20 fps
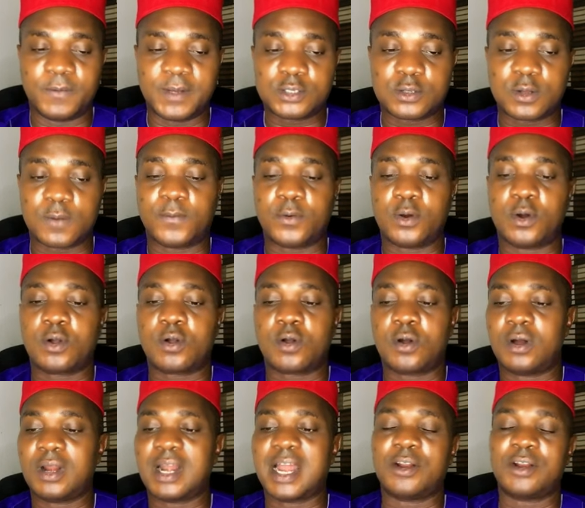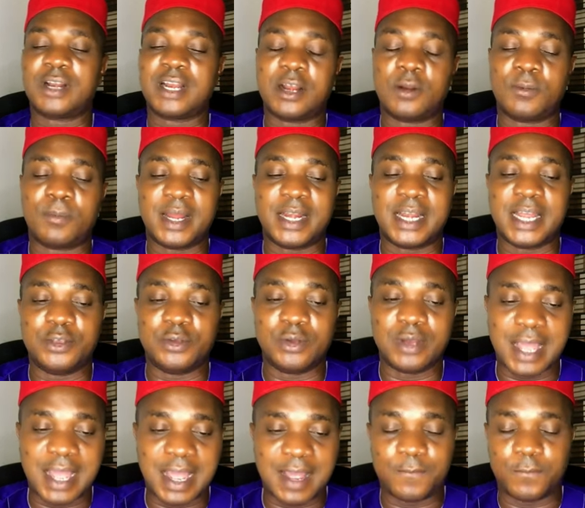first of all, call another number that you
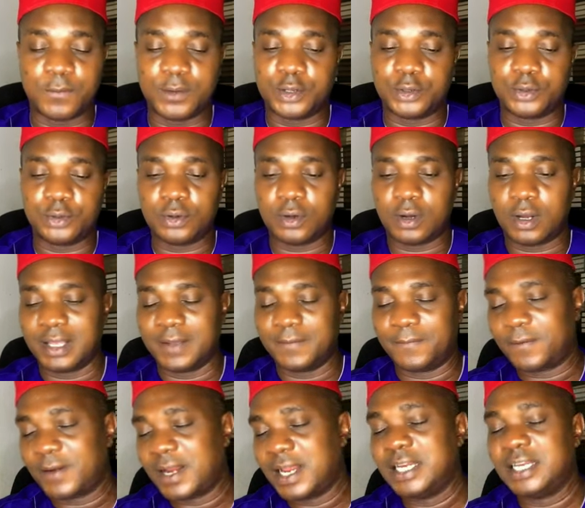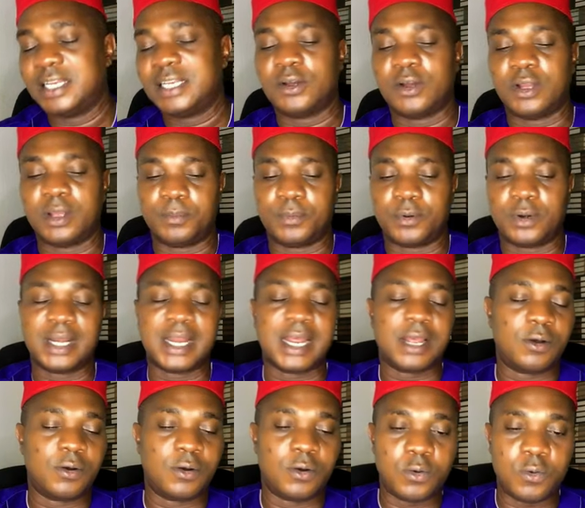have with you or a friend or a brother
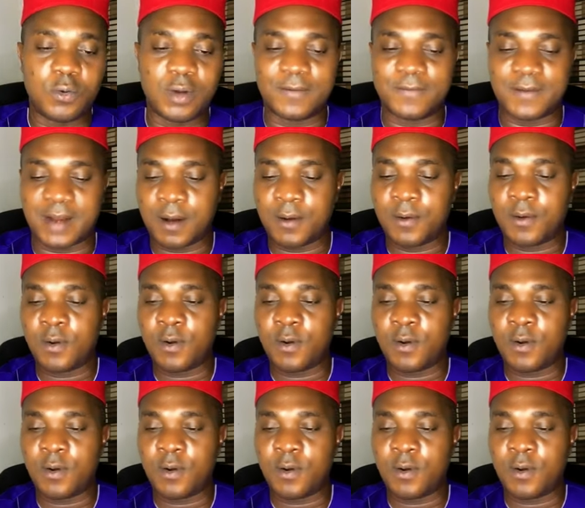or whoever.